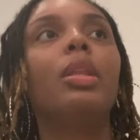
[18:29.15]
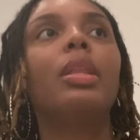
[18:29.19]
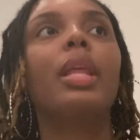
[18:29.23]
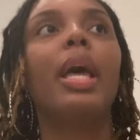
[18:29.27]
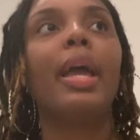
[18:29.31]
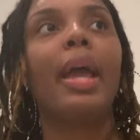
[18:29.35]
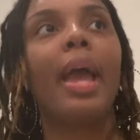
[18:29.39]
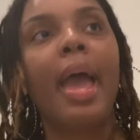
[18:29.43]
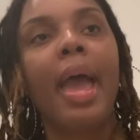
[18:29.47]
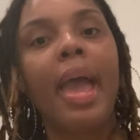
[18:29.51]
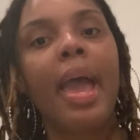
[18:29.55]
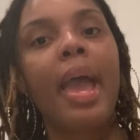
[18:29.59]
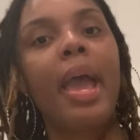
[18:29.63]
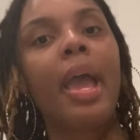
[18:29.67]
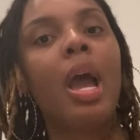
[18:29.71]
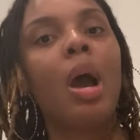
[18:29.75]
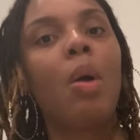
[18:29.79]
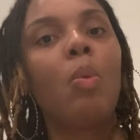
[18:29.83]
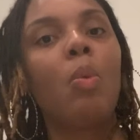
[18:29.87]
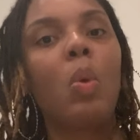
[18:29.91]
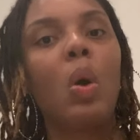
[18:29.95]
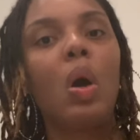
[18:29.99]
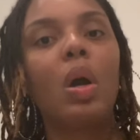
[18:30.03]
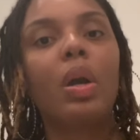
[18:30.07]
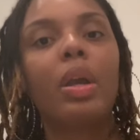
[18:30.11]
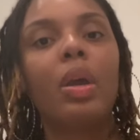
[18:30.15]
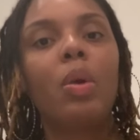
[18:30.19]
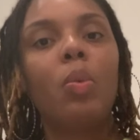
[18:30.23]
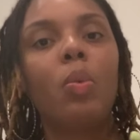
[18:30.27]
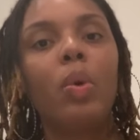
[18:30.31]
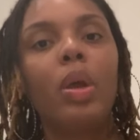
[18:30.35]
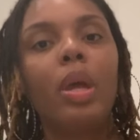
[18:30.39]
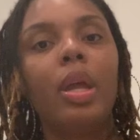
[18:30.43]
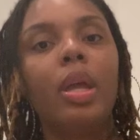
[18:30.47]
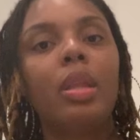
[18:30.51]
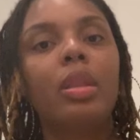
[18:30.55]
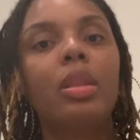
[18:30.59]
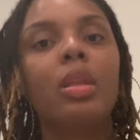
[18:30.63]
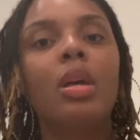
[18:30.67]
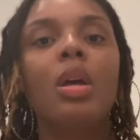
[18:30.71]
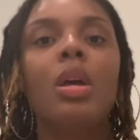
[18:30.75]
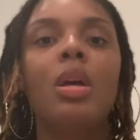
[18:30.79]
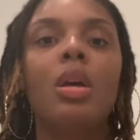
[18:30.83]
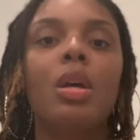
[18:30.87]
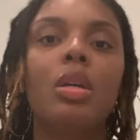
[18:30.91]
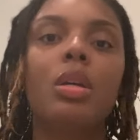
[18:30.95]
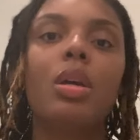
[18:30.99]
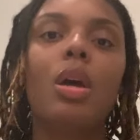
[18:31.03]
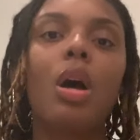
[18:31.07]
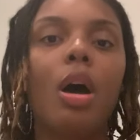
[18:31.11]
like, hey, I'm walking with
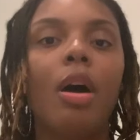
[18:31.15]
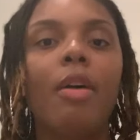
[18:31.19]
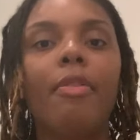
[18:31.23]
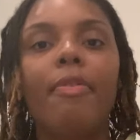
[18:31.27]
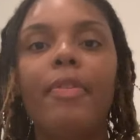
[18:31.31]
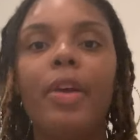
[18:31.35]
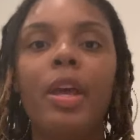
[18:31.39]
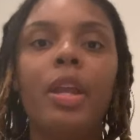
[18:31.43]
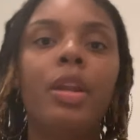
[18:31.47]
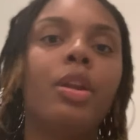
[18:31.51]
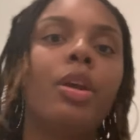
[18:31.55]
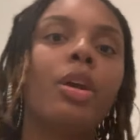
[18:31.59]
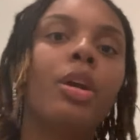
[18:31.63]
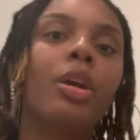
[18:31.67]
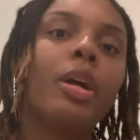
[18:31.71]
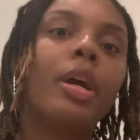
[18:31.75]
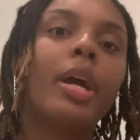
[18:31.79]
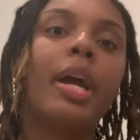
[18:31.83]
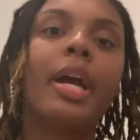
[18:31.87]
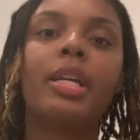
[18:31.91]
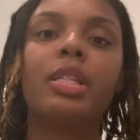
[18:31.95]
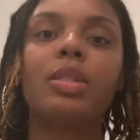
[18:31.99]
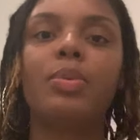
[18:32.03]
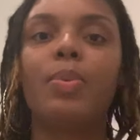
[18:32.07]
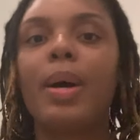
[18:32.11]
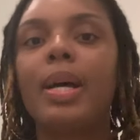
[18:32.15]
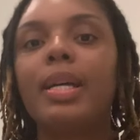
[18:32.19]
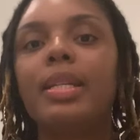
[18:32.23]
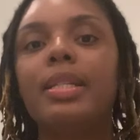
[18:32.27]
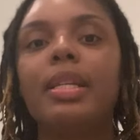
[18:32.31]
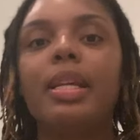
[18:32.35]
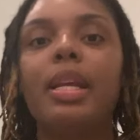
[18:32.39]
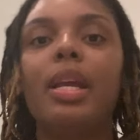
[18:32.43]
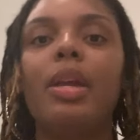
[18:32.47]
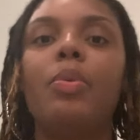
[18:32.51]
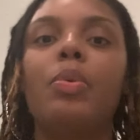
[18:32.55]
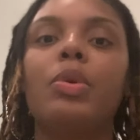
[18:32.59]
offender XYZ.